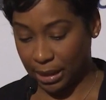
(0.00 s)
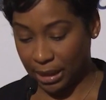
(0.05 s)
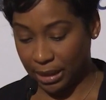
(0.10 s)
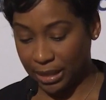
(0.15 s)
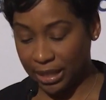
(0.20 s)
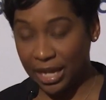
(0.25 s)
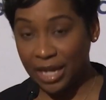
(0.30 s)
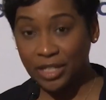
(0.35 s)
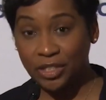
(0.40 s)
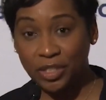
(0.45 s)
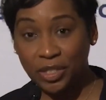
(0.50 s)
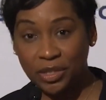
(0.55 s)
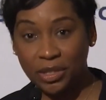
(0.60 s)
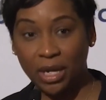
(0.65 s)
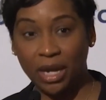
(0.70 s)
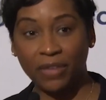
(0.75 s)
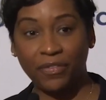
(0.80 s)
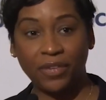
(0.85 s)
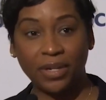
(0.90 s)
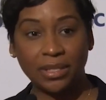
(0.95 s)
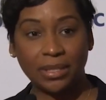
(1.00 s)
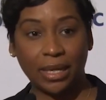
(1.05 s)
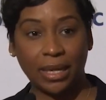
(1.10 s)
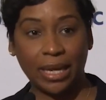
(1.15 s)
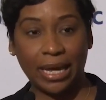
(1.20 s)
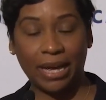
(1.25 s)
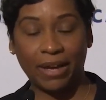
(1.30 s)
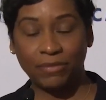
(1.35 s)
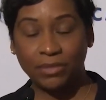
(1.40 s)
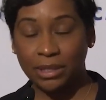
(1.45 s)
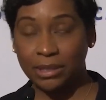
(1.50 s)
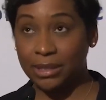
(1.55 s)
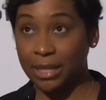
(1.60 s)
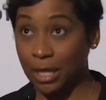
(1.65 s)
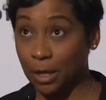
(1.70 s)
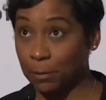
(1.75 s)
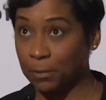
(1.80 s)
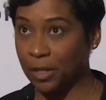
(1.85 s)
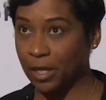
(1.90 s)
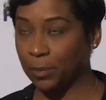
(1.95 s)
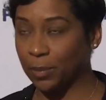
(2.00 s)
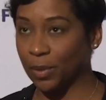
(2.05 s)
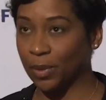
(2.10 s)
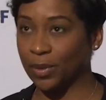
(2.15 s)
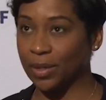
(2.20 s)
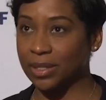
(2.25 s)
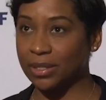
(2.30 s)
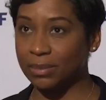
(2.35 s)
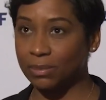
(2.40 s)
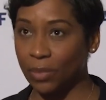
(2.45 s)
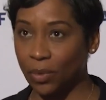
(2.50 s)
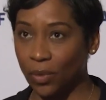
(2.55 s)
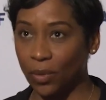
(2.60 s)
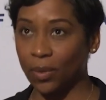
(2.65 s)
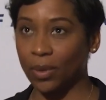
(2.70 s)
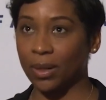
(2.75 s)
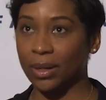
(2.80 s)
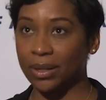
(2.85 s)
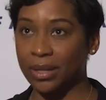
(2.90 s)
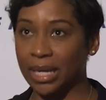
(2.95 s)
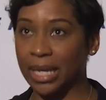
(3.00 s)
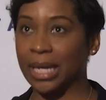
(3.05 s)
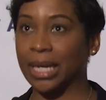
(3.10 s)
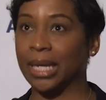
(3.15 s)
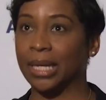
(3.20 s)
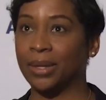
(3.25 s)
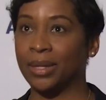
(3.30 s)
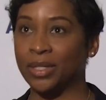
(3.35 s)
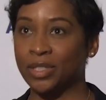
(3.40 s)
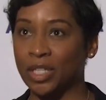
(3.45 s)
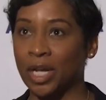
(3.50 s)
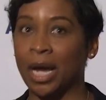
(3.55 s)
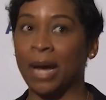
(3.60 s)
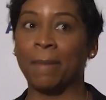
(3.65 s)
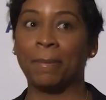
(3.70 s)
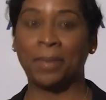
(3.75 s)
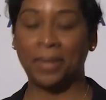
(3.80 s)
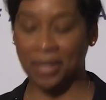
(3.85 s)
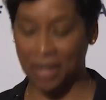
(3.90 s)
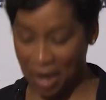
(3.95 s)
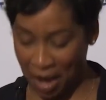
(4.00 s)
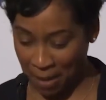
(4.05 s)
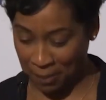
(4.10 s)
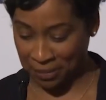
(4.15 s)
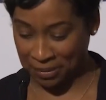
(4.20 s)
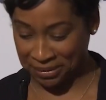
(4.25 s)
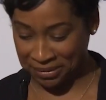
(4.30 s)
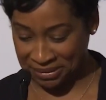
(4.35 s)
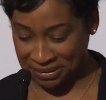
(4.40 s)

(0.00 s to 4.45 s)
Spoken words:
The AG's office, I have to tell people, is more than the top cop.